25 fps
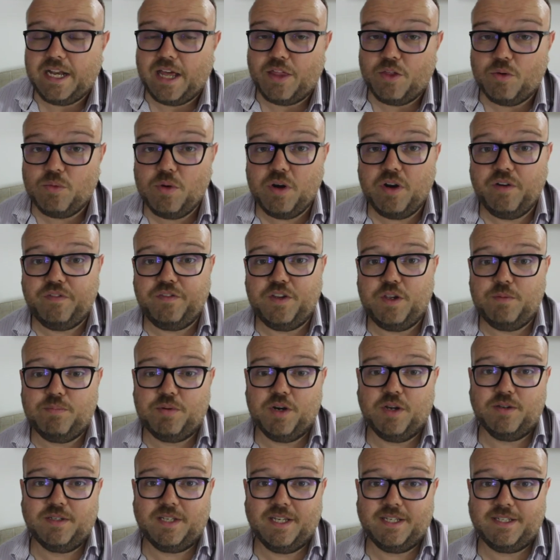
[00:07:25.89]
Now, there were a few
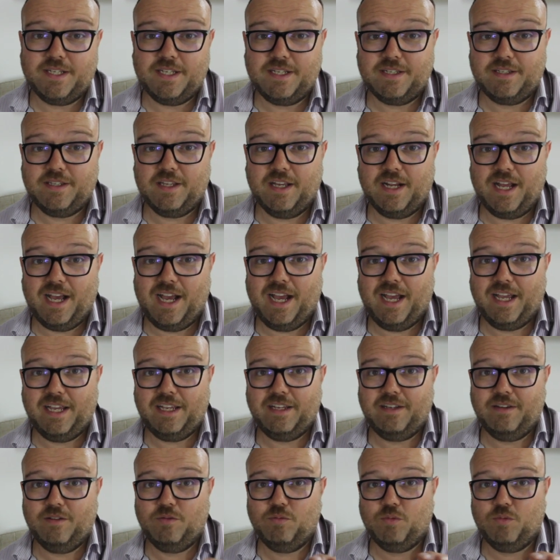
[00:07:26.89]
processes that I